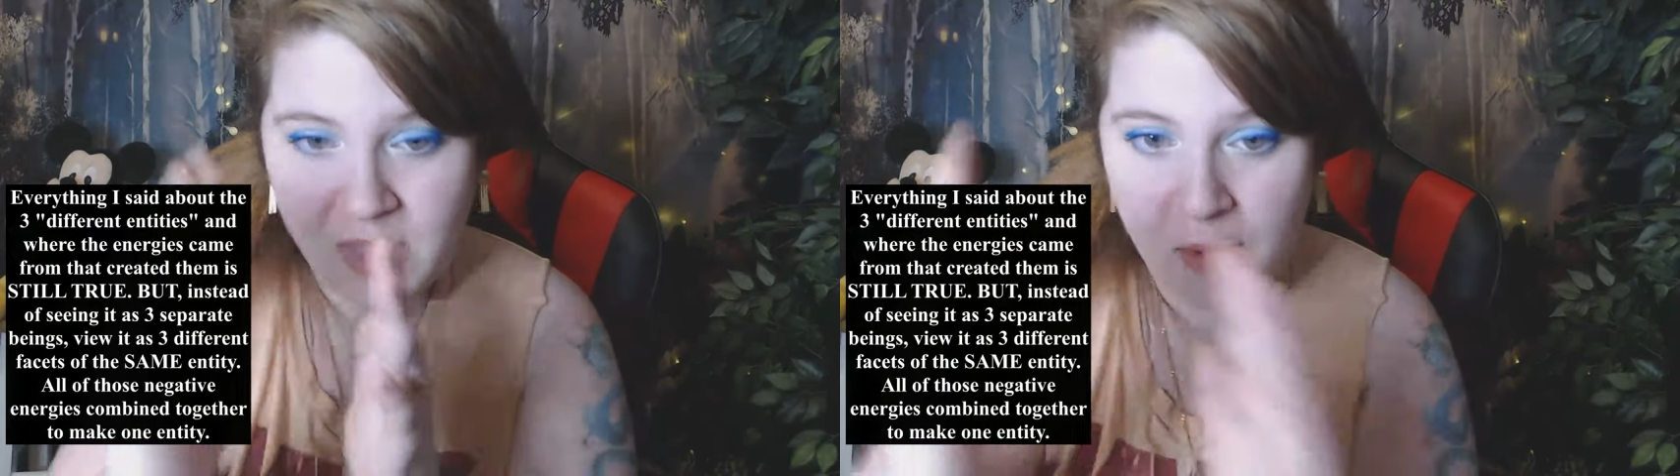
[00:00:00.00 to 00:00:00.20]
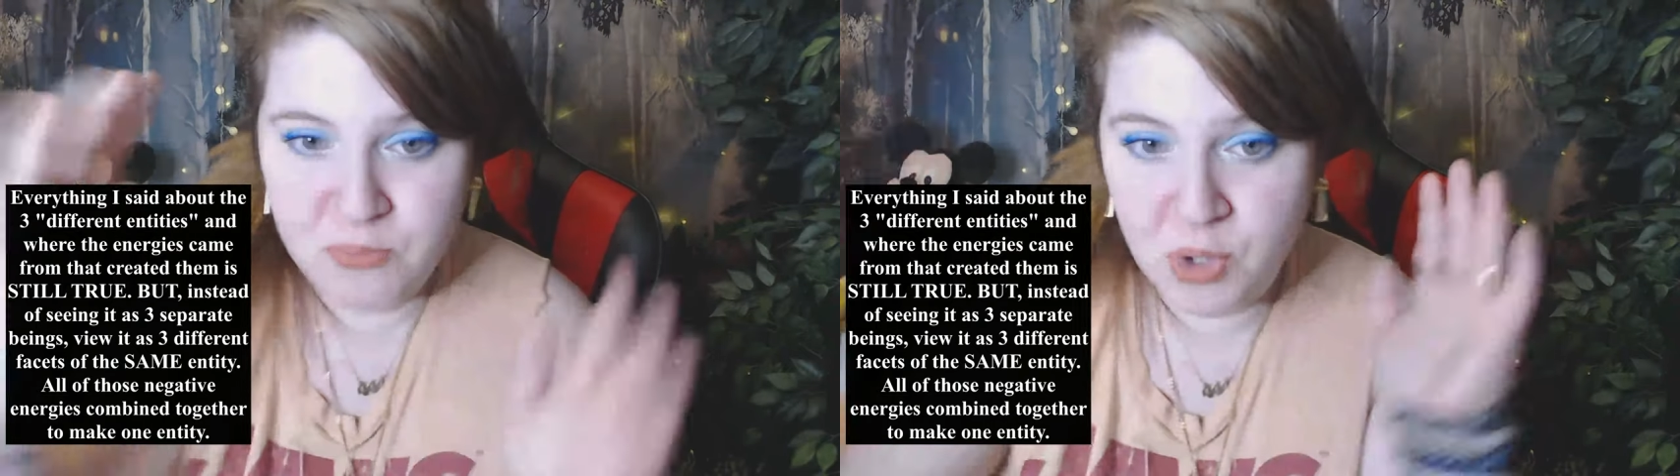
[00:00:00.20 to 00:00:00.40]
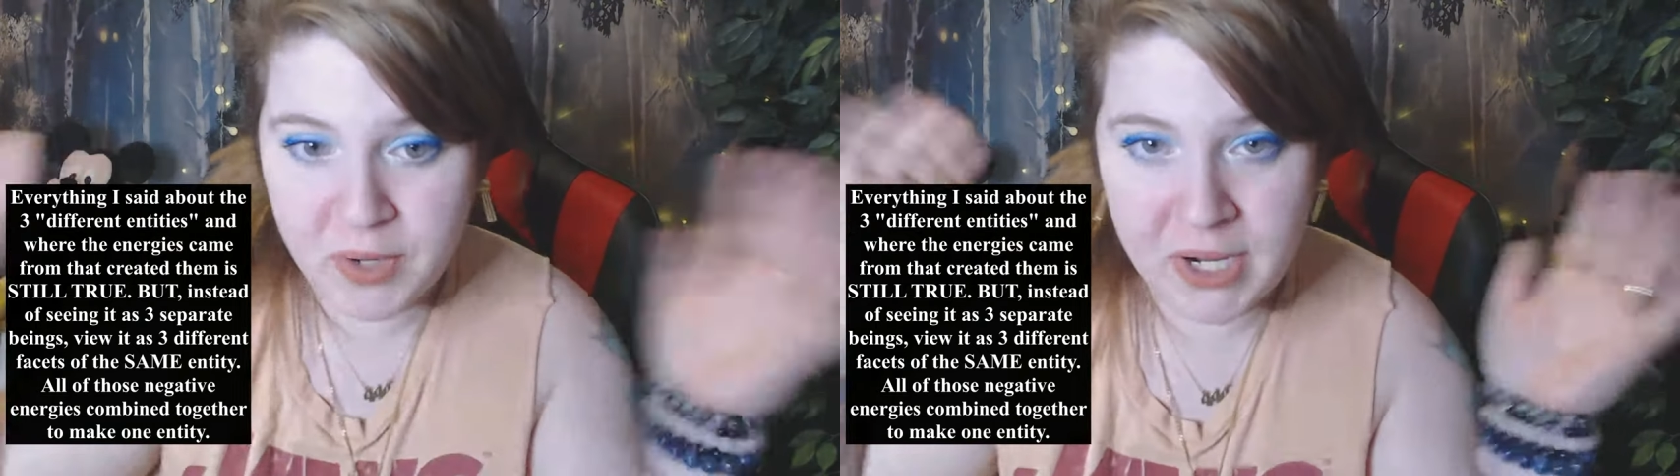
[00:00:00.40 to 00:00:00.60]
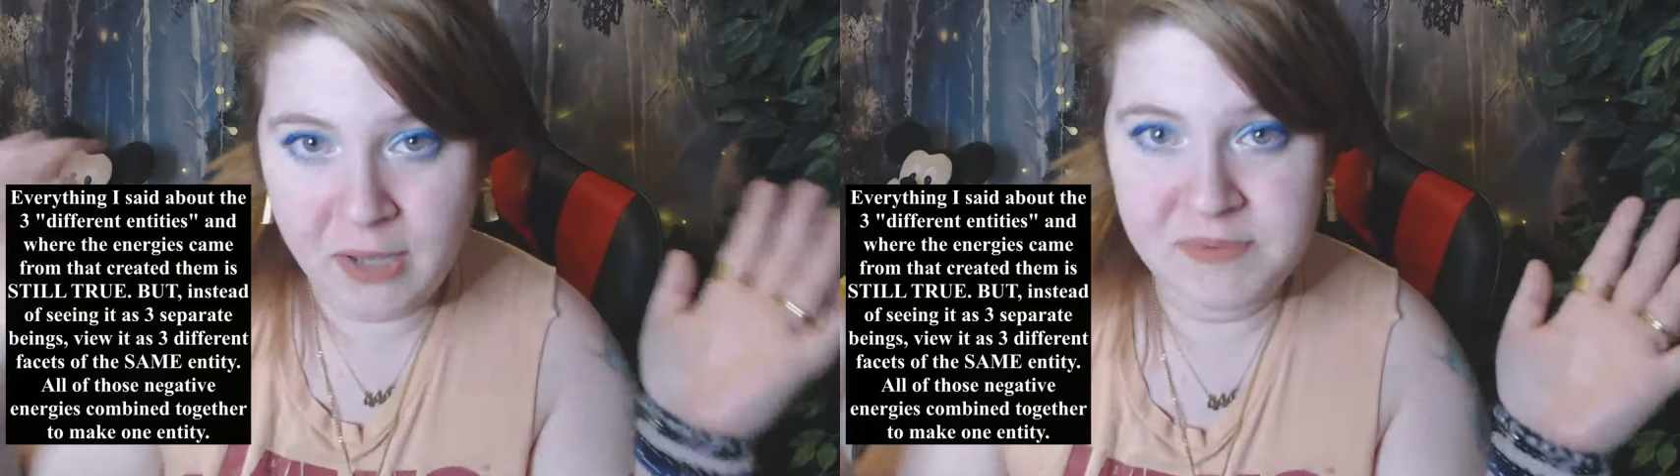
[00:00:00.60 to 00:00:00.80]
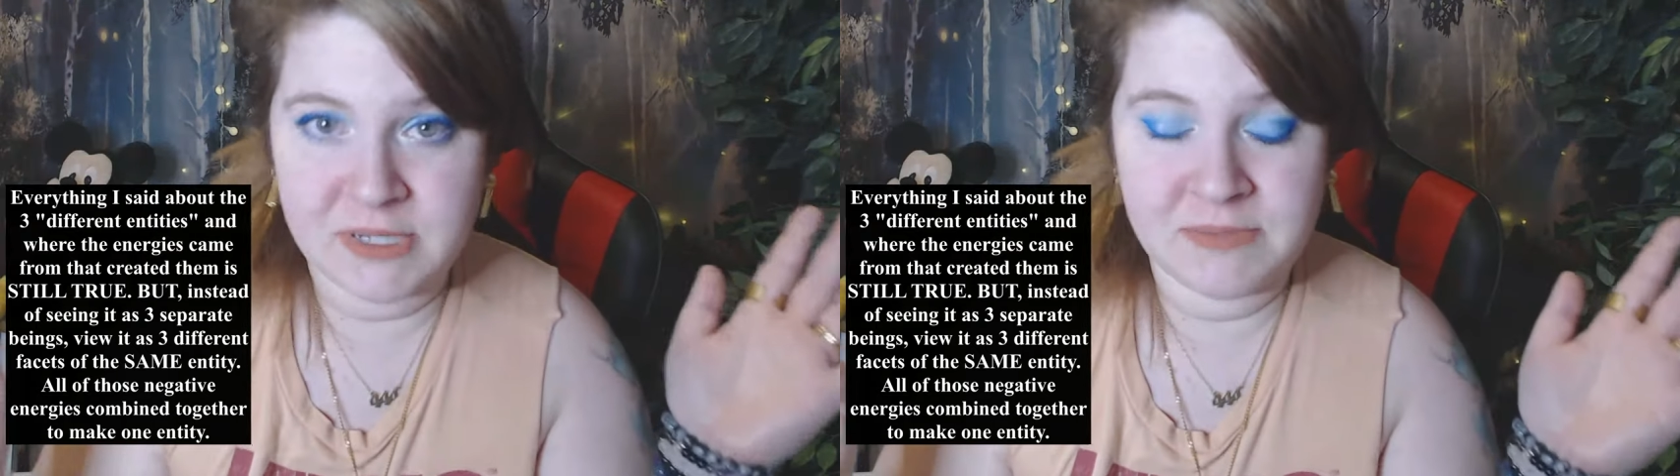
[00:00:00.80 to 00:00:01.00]
broken
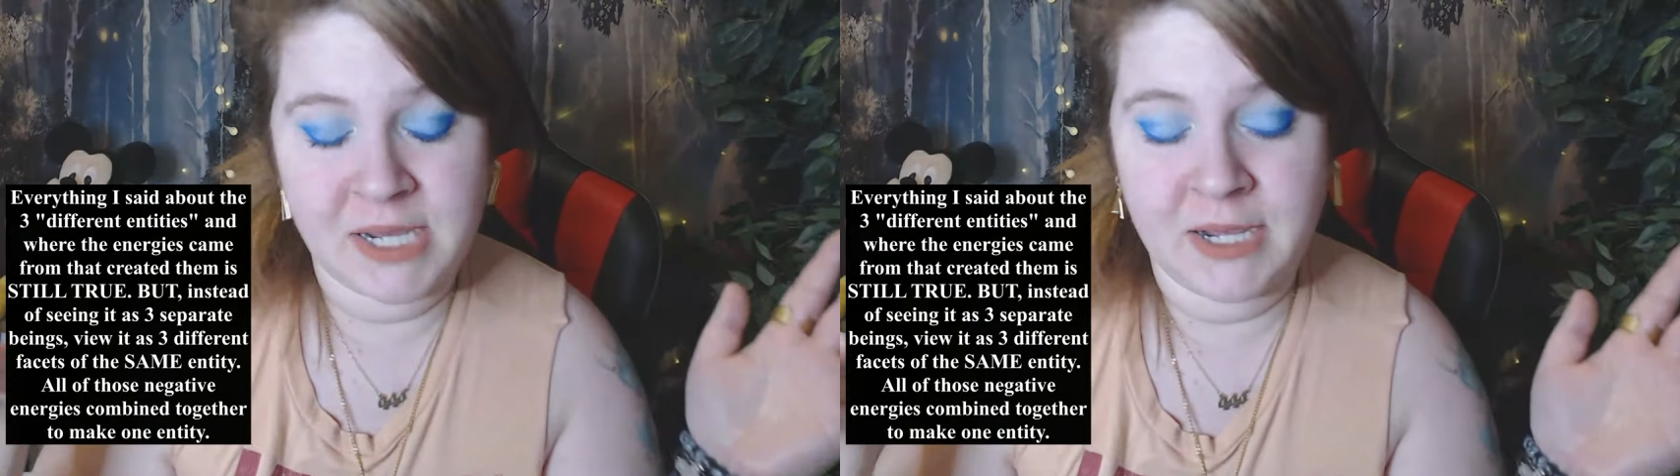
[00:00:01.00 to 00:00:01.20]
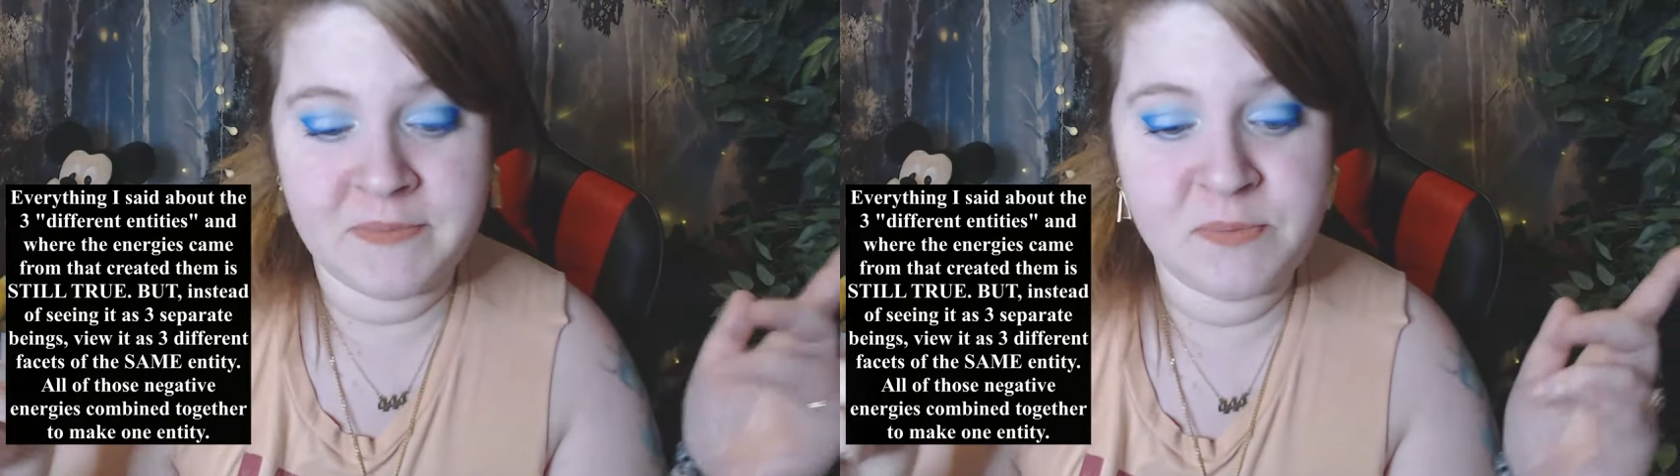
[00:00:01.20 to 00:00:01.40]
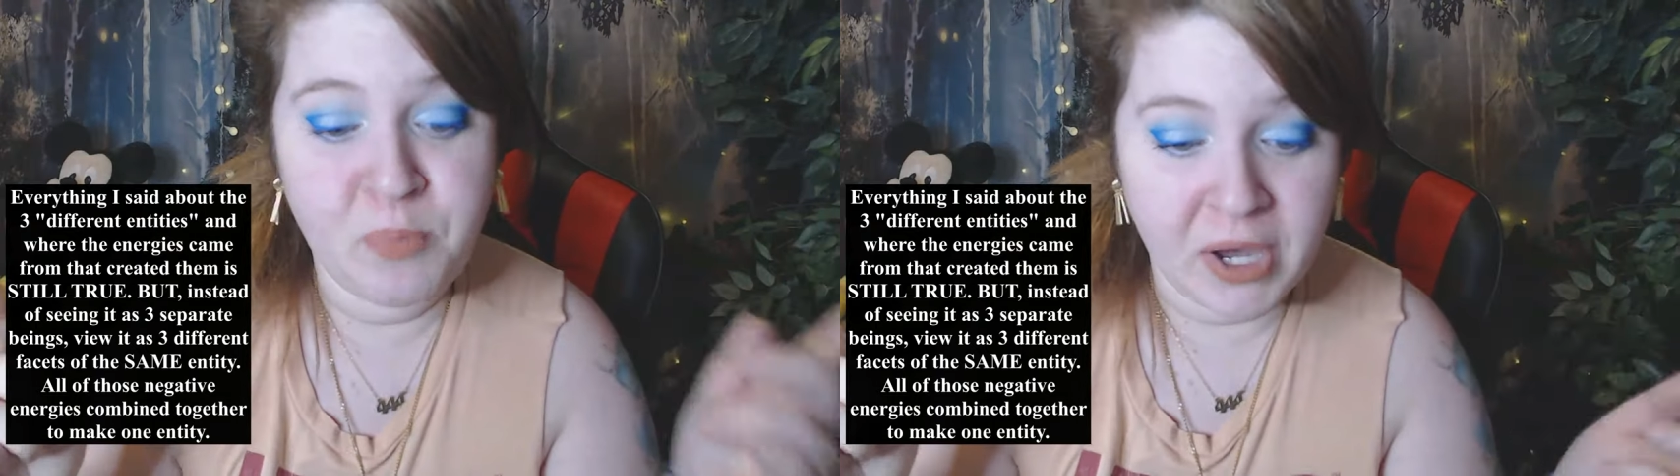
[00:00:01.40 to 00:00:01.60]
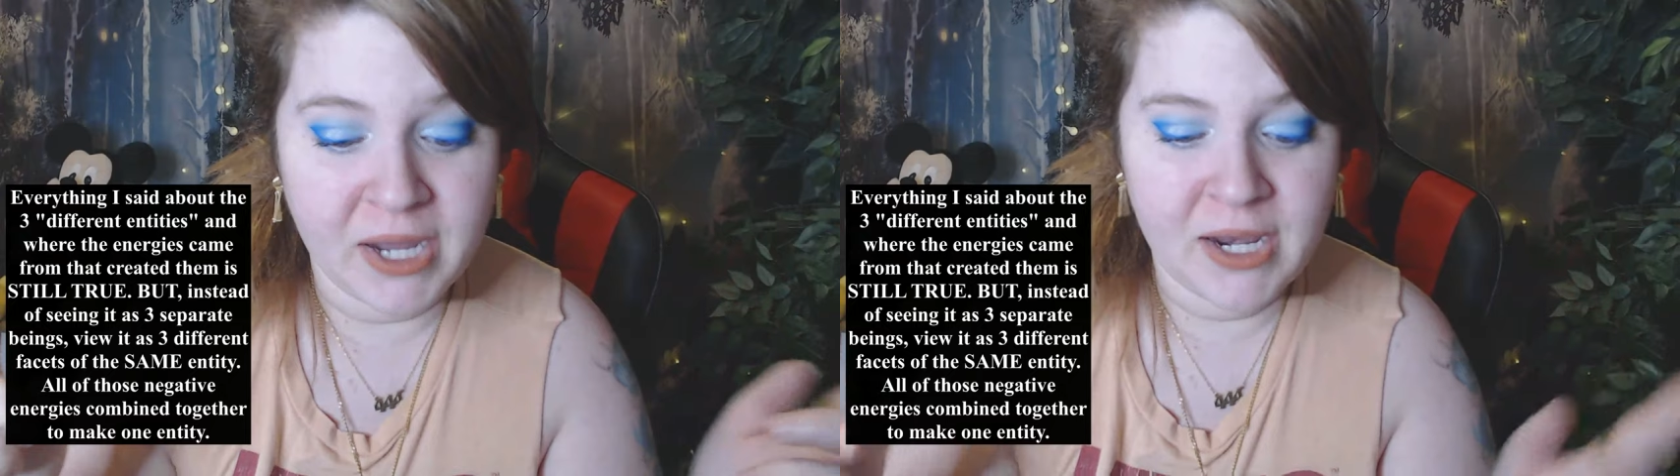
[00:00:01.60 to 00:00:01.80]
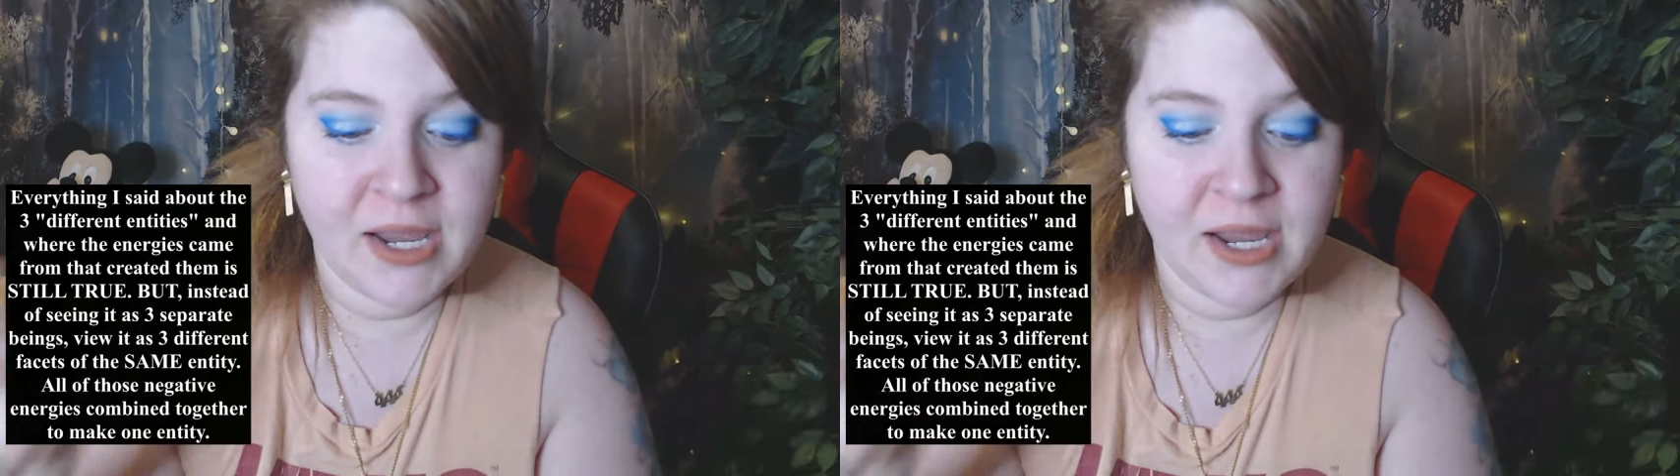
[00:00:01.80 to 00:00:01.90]
up sometimes, but